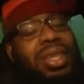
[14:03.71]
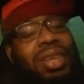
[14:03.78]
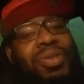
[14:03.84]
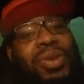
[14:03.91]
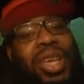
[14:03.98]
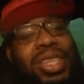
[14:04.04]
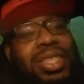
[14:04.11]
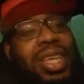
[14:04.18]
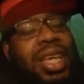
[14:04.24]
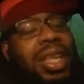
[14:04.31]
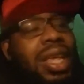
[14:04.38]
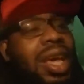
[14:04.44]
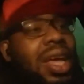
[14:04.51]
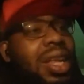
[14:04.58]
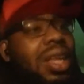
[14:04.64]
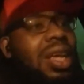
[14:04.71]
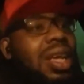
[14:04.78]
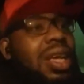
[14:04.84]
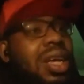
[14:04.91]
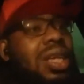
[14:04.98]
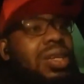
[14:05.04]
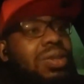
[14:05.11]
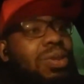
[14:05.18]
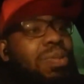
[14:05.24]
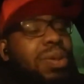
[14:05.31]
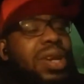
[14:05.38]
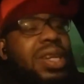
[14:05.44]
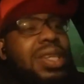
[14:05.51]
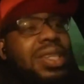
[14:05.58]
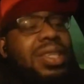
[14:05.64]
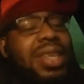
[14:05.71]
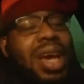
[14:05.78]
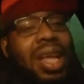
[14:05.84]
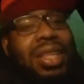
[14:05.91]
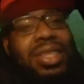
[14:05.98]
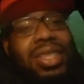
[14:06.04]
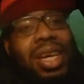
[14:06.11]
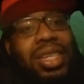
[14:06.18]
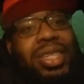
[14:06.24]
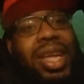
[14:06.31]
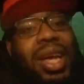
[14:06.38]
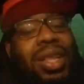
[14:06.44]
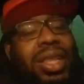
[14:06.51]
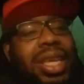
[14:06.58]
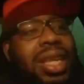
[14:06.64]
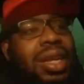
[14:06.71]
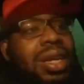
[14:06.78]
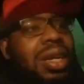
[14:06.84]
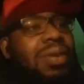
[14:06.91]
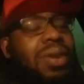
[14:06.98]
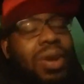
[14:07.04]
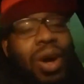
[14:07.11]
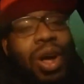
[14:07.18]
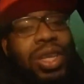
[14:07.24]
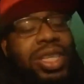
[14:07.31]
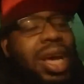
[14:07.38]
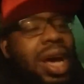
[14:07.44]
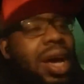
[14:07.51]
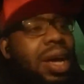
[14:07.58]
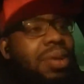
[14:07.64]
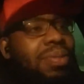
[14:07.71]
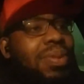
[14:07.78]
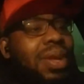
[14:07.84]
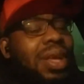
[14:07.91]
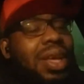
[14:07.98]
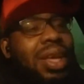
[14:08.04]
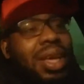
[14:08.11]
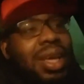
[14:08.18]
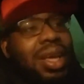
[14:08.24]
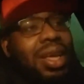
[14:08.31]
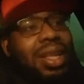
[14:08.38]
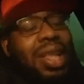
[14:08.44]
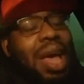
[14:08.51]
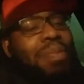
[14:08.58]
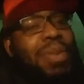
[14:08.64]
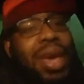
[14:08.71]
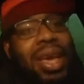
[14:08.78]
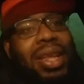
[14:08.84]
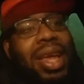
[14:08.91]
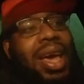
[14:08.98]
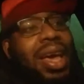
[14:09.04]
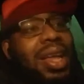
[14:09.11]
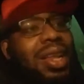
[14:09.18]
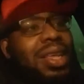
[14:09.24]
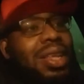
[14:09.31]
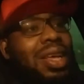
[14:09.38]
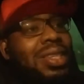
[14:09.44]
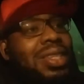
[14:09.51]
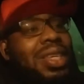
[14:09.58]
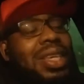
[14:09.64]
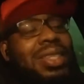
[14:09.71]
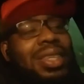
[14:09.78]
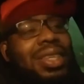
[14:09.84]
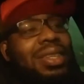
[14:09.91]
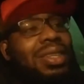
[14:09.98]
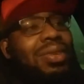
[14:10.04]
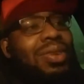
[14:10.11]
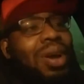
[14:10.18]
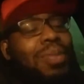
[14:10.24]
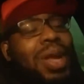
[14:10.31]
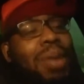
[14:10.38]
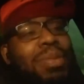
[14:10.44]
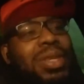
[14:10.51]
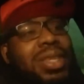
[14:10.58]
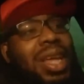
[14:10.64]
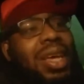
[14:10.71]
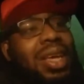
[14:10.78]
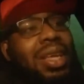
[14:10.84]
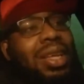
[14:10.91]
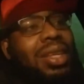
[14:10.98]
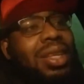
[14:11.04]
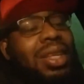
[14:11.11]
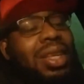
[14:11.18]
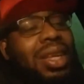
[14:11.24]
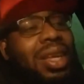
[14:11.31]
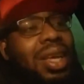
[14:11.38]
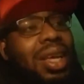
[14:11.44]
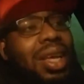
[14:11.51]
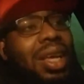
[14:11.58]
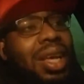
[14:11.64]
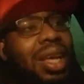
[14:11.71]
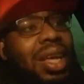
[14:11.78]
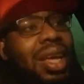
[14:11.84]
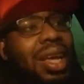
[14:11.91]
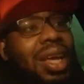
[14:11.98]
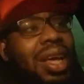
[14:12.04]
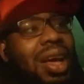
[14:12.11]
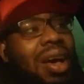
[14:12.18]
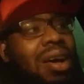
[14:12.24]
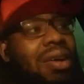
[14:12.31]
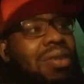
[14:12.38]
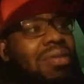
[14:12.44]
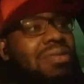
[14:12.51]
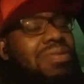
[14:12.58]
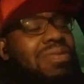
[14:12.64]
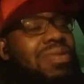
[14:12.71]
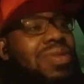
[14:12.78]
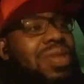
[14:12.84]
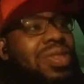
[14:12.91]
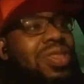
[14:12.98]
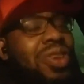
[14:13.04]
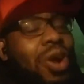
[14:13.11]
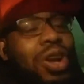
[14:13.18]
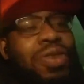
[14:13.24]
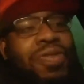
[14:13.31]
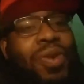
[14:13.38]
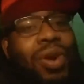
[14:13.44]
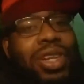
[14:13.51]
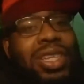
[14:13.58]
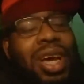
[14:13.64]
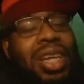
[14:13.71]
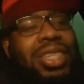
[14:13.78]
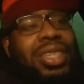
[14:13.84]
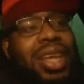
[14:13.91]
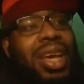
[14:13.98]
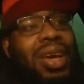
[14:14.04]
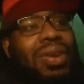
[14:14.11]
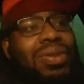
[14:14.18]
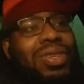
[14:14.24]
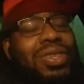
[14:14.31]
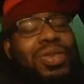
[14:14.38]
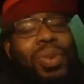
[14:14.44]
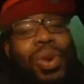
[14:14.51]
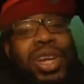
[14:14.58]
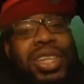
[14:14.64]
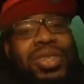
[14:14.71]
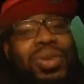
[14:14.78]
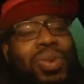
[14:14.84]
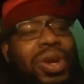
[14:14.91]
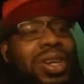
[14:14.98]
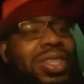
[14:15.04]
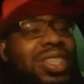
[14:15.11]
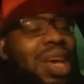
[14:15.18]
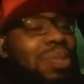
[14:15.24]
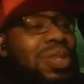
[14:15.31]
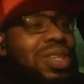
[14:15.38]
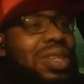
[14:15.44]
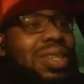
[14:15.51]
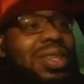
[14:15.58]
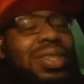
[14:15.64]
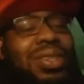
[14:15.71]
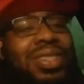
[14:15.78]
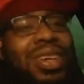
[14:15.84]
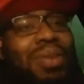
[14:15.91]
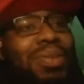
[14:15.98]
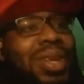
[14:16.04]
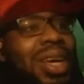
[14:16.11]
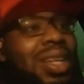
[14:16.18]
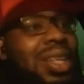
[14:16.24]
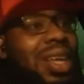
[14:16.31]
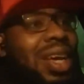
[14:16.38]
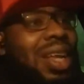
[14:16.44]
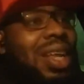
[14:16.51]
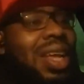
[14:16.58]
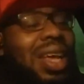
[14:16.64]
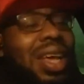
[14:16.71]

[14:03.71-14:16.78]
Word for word: if you ain't seen it yet, Drew Brees is now the touchdown leader of all time. That man had a, a season, or I'm not mistaken, of 34 touchdowns and 22 interceptions or something like that.